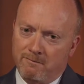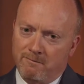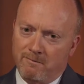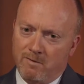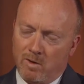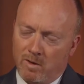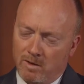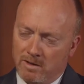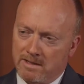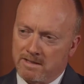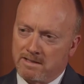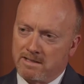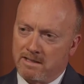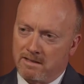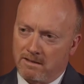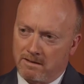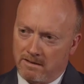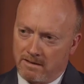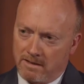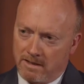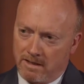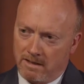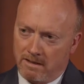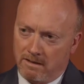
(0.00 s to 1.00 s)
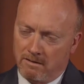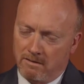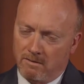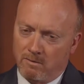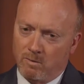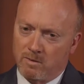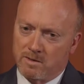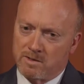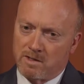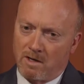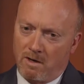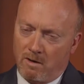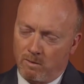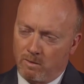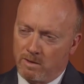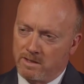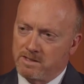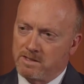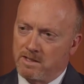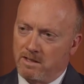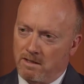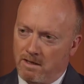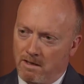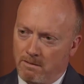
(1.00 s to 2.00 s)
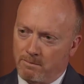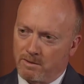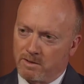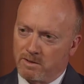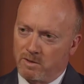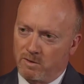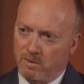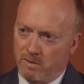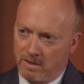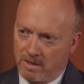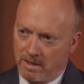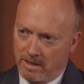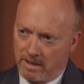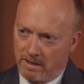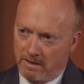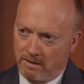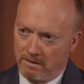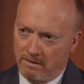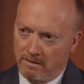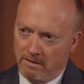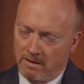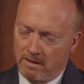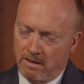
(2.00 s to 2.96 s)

volatility was always the opportunity